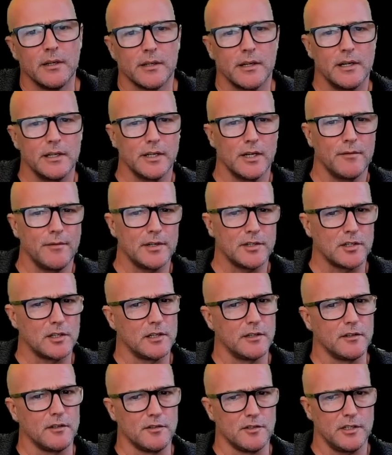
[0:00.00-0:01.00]

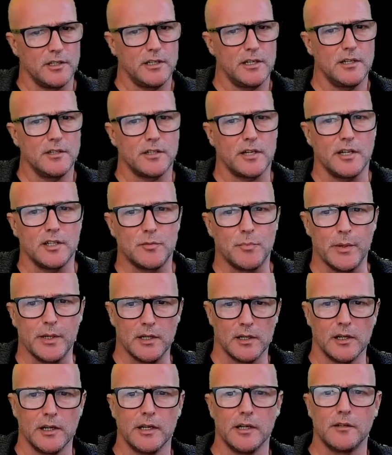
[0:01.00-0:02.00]
Cardiovascular disease has
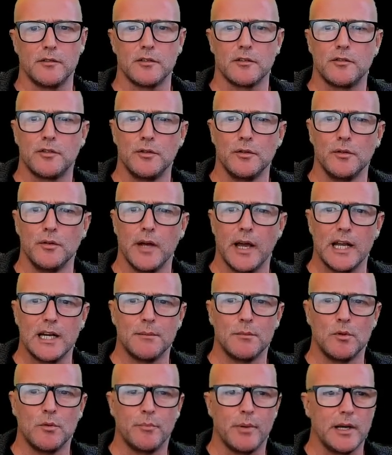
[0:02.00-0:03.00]
been linked to
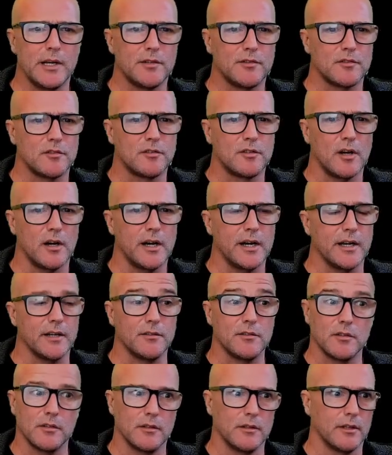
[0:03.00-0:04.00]
animal-based
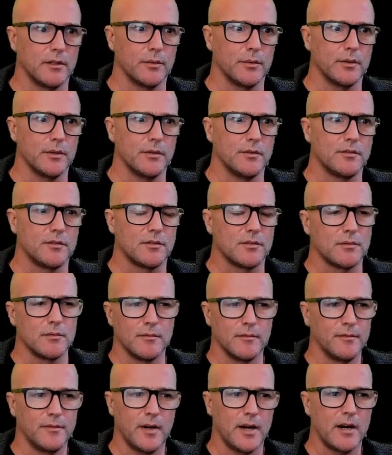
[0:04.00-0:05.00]
diets, in other words,
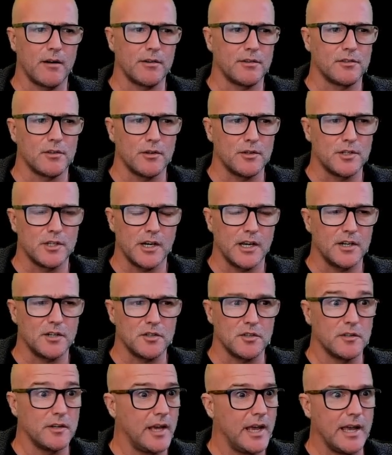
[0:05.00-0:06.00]
via
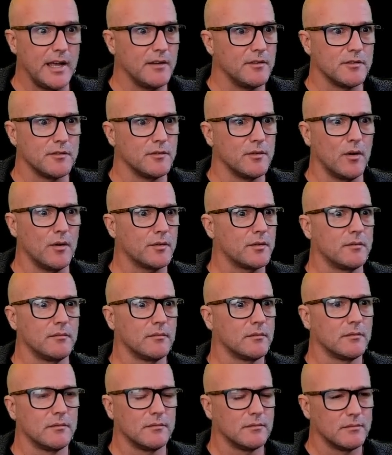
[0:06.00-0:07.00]
association and not
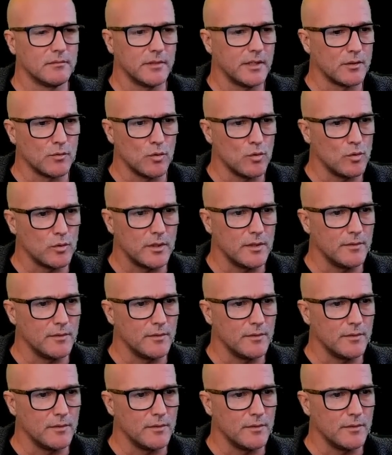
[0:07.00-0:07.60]
at all